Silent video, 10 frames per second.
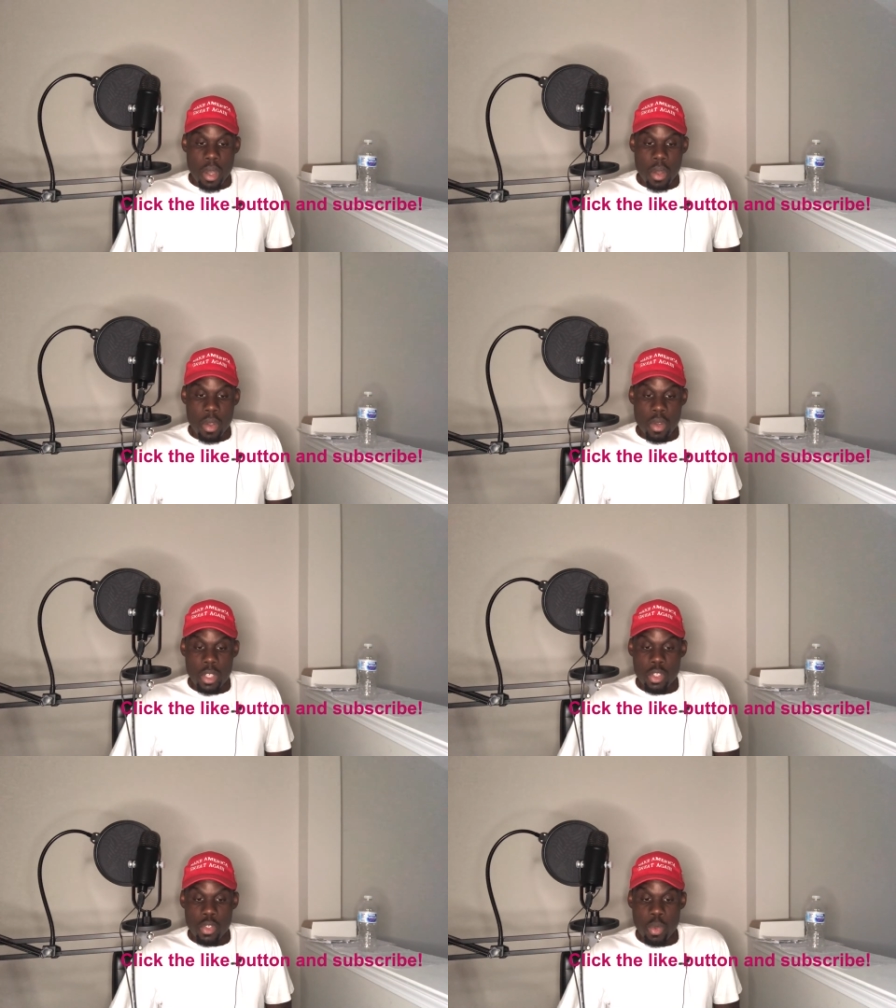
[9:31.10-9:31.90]

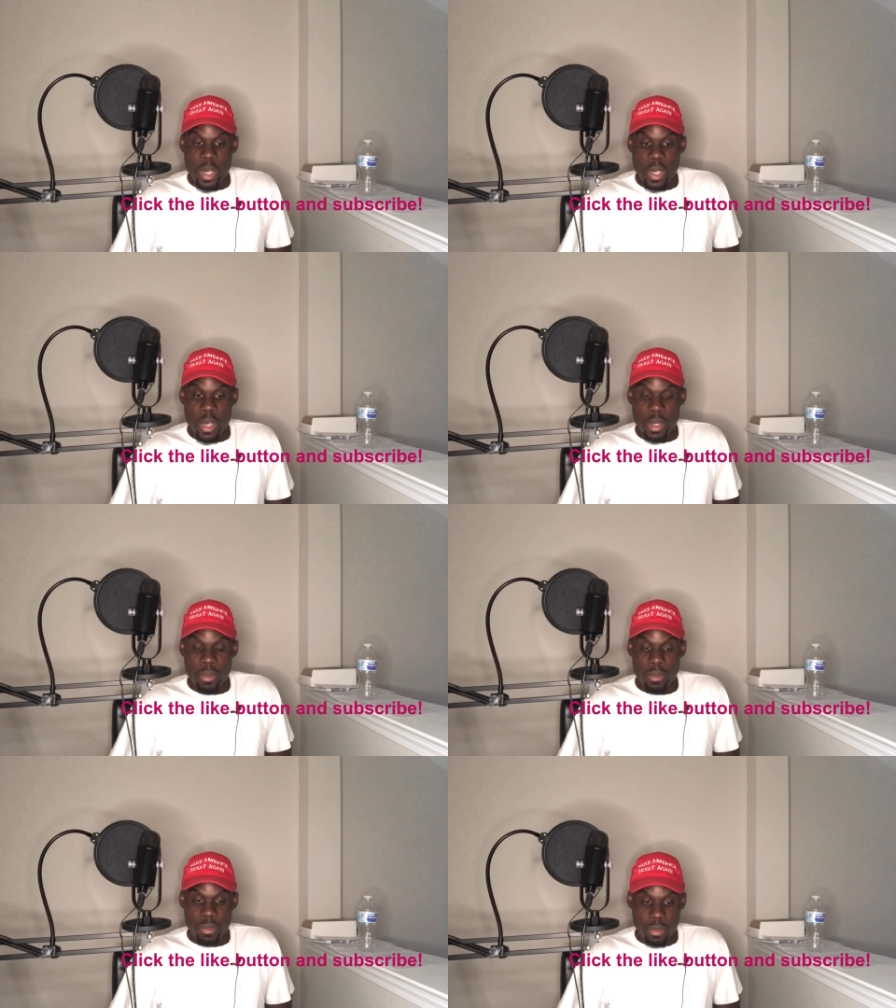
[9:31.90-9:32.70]
on Twitter
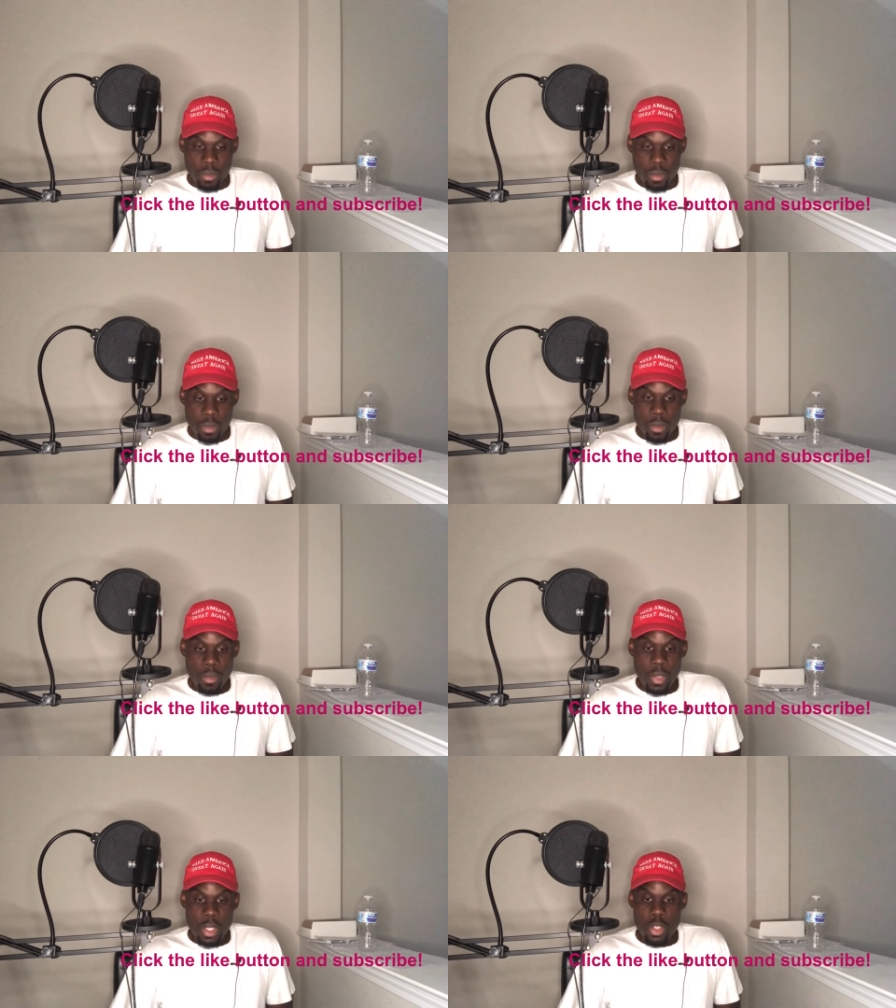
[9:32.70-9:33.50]

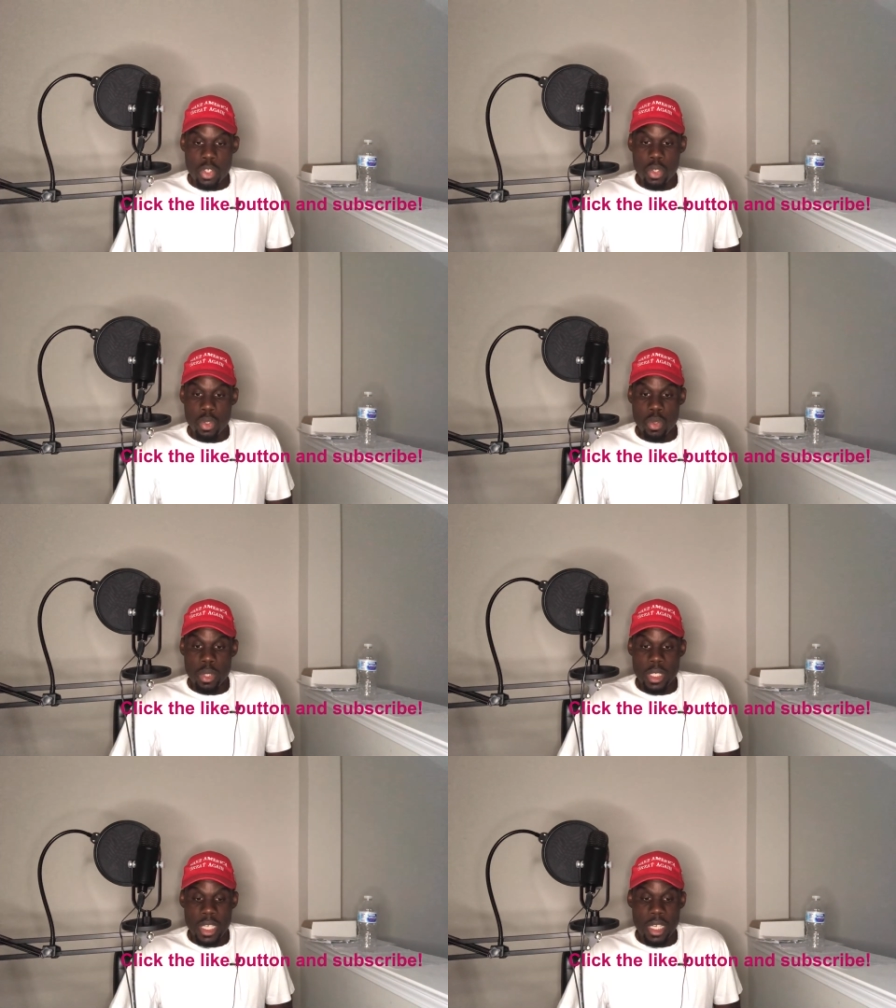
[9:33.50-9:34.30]

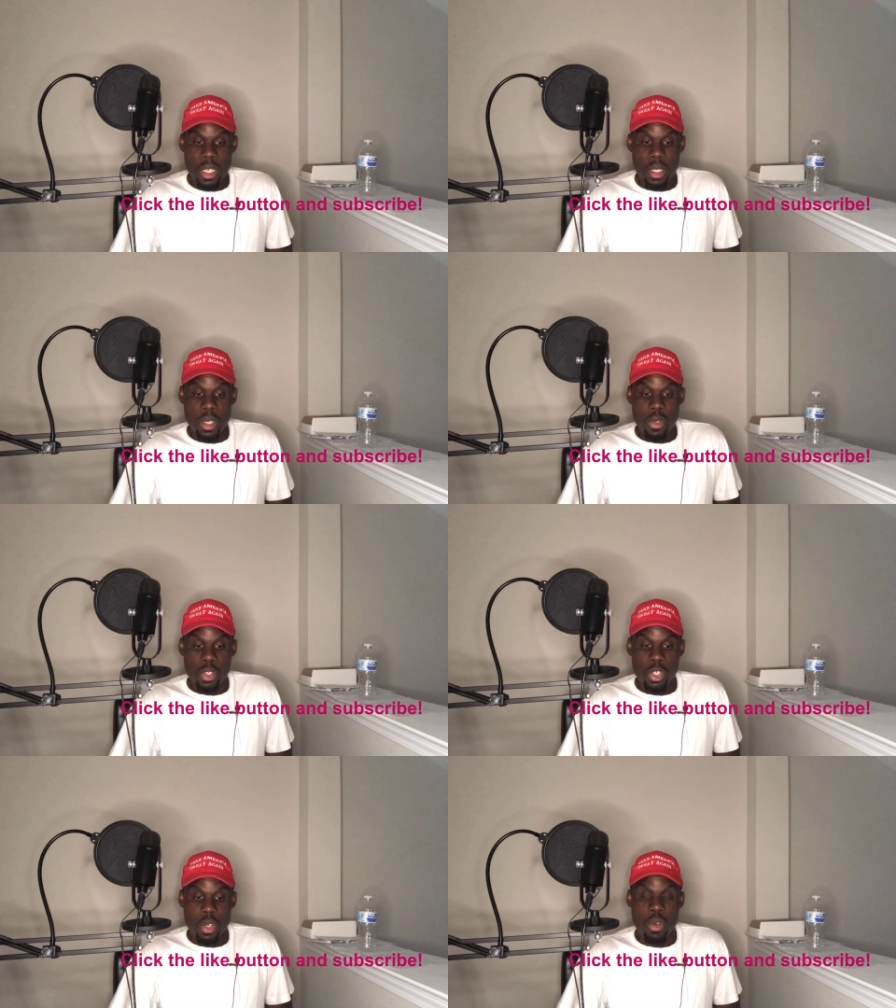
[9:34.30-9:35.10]
to Dana
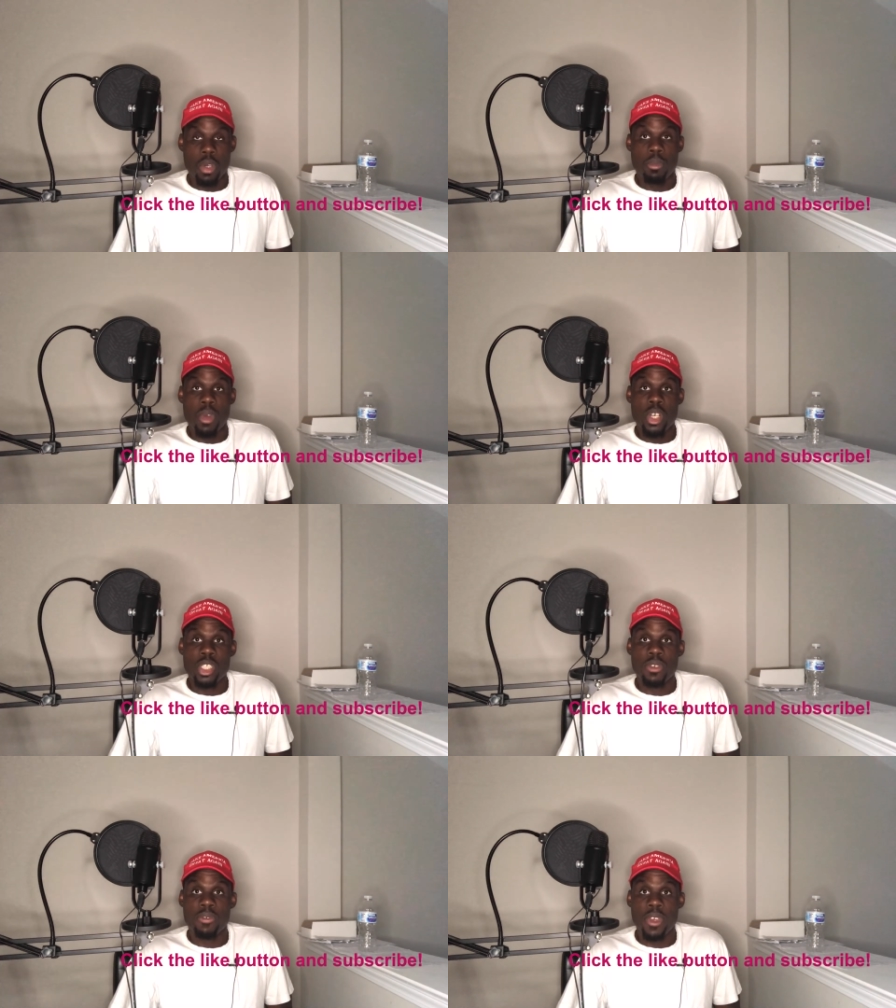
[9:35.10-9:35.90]
Loesch on
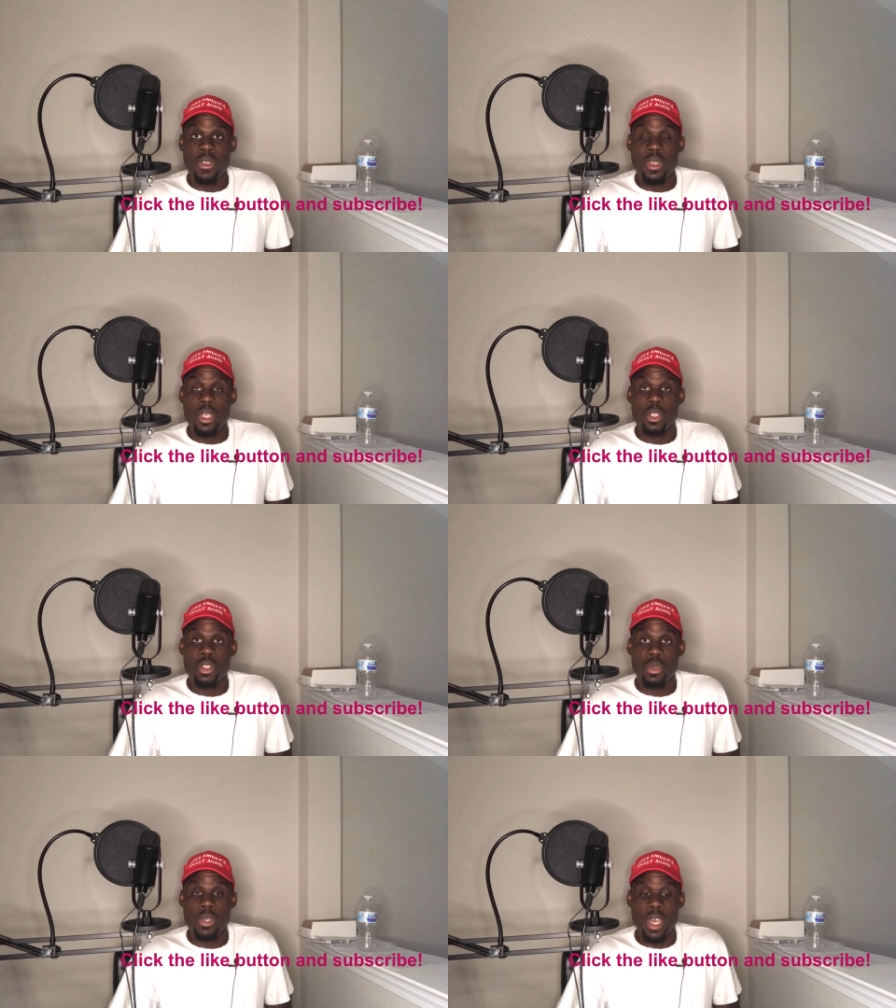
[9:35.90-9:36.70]
March 5th,
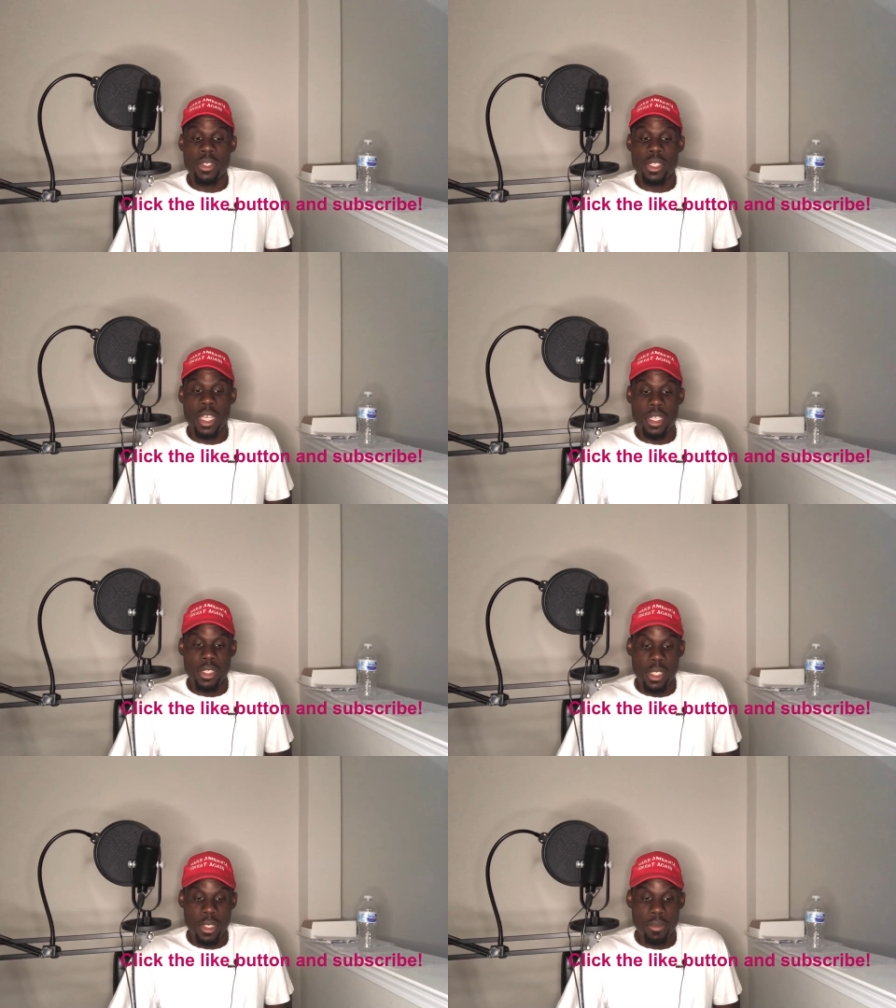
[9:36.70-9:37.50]

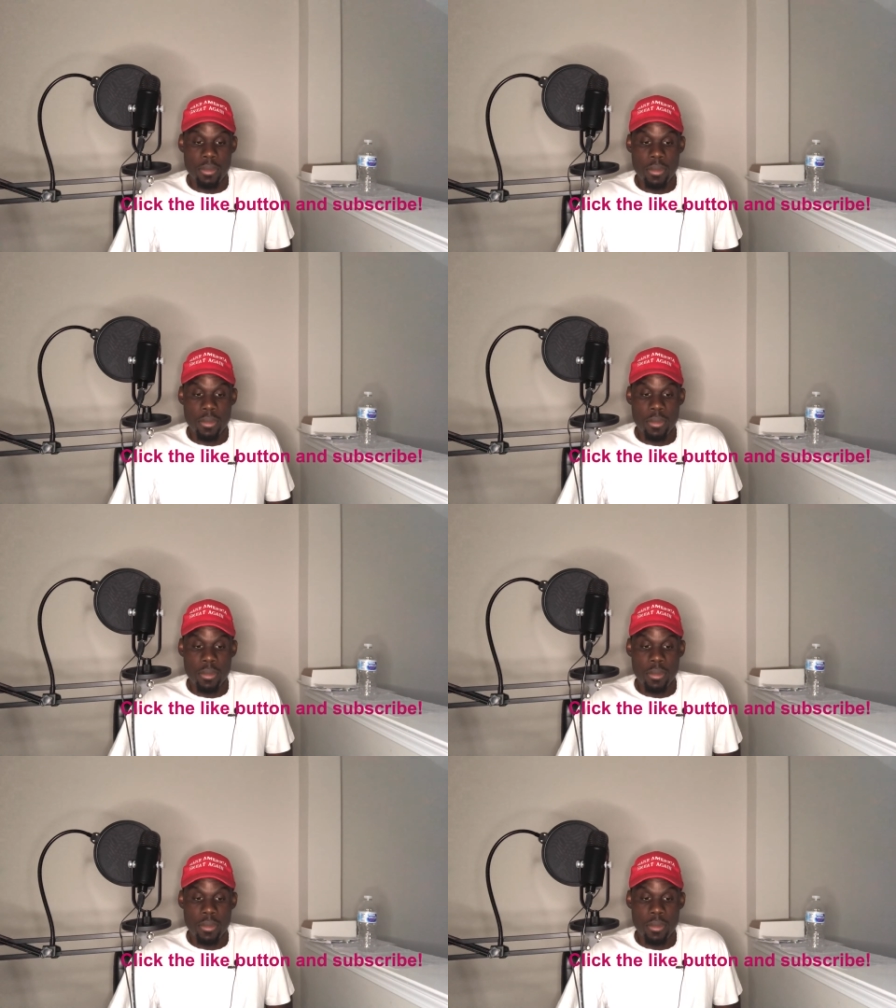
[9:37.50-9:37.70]
2018.